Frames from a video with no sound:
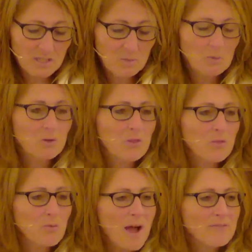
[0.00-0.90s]
We were
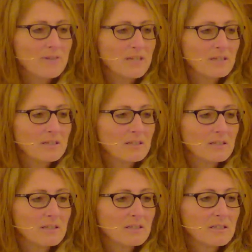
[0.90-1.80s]
thriving
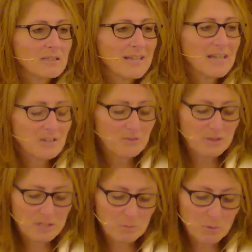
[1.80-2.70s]
and
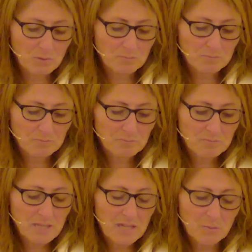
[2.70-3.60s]
visible,
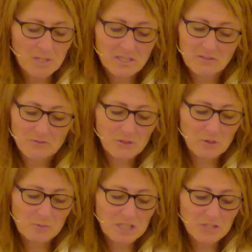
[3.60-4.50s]
and we didn't
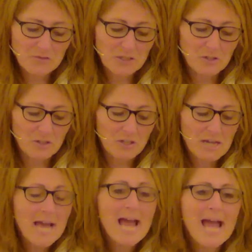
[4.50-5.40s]
feel much fear,
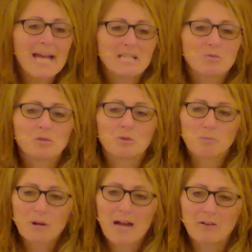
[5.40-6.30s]
and we were
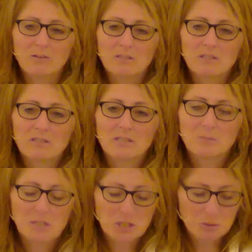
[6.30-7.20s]
proud to
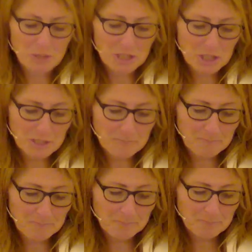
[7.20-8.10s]
be Jewish.
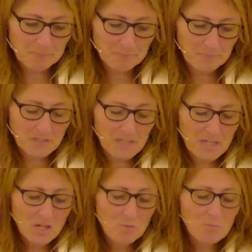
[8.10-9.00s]

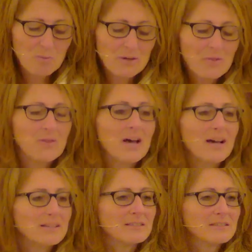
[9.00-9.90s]
But
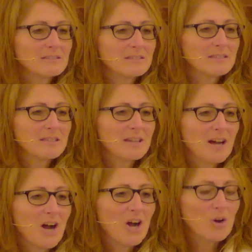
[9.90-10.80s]
then,
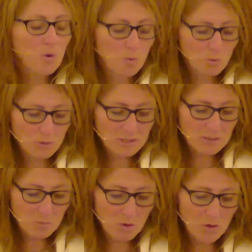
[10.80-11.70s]
our
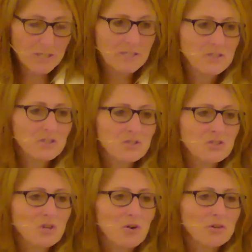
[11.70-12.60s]
old worries
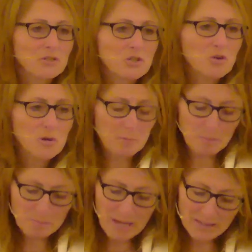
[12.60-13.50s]
started to
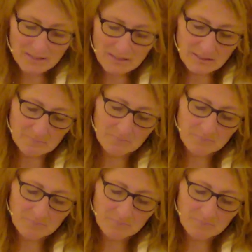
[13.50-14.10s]
creep back in,